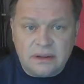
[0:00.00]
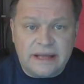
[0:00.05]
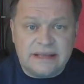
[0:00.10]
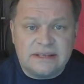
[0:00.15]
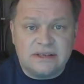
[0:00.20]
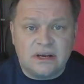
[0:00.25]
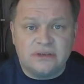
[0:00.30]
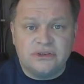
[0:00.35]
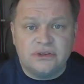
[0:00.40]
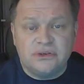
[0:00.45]

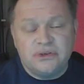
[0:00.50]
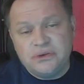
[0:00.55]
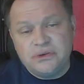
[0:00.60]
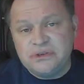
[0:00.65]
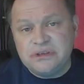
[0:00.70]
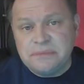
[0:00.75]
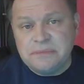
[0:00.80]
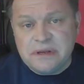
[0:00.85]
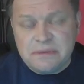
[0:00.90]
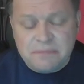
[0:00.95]
also do
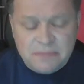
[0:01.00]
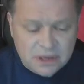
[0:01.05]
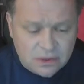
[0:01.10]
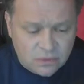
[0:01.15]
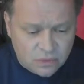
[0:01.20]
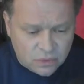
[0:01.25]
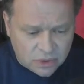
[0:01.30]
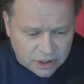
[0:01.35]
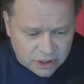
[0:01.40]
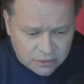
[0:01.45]
some admin
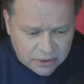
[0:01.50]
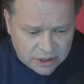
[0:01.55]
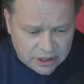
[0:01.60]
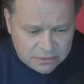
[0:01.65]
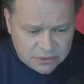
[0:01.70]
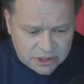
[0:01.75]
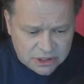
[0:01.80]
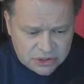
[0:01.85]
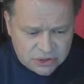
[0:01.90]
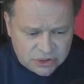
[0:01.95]
work. What I'm
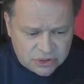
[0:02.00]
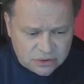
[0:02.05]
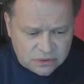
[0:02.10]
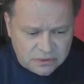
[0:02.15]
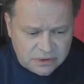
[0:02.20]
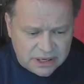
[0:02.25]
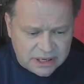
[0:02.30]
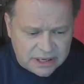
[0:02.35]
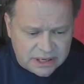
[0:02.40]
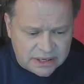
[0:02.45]
going to do
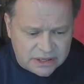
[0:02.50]
is